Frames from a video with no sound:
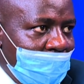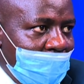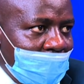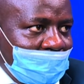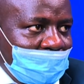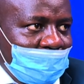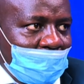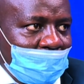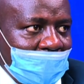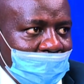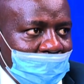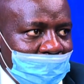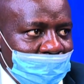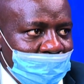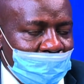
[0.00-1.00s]
like
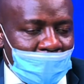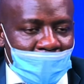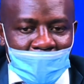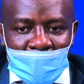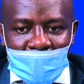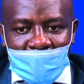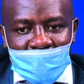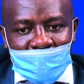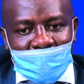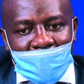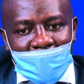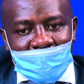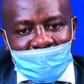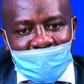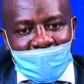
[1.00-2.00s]
Zimmerman. It
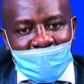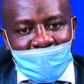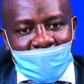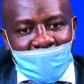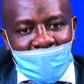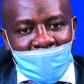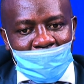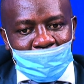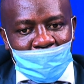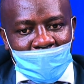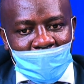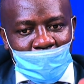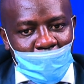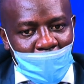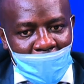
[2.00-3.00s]
can technically
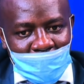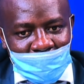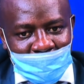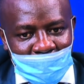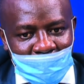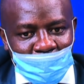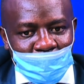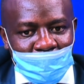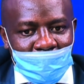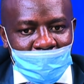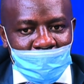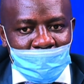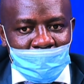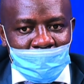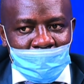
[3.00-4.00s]
happen where I stay
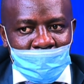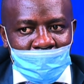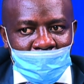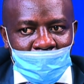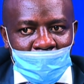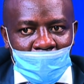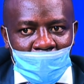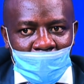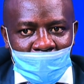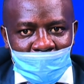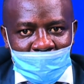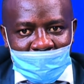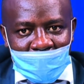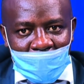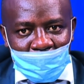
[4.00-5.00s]
today, or
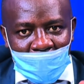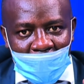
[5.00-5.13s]
in some